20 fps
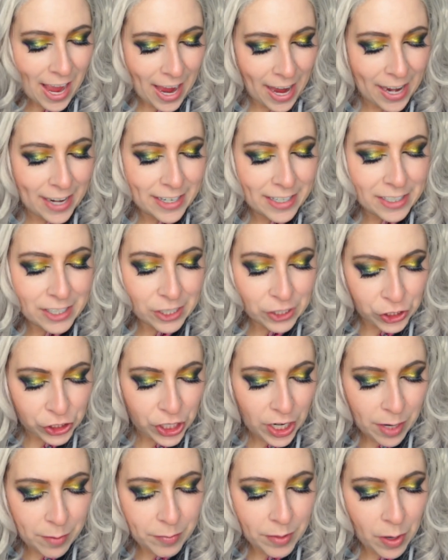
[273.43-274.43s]
And it's a
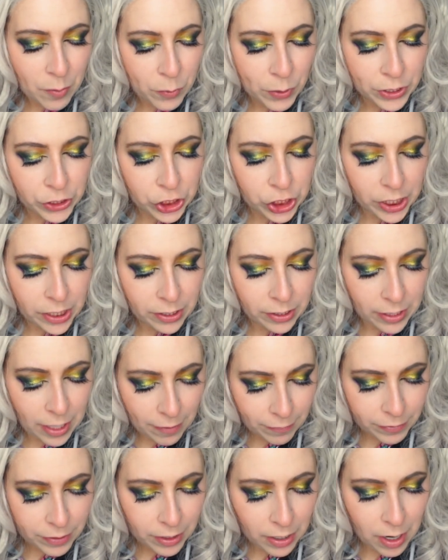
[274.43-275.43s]
shame that when she
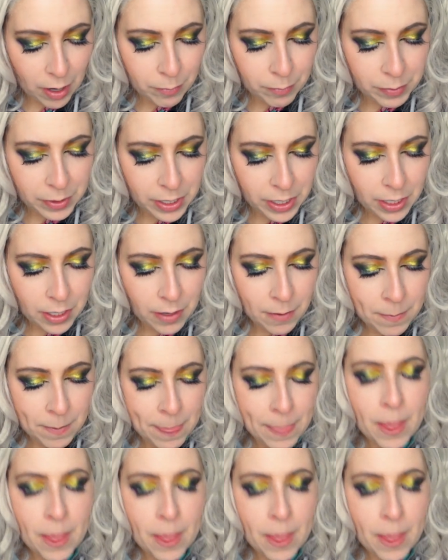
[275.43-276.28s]
left the company,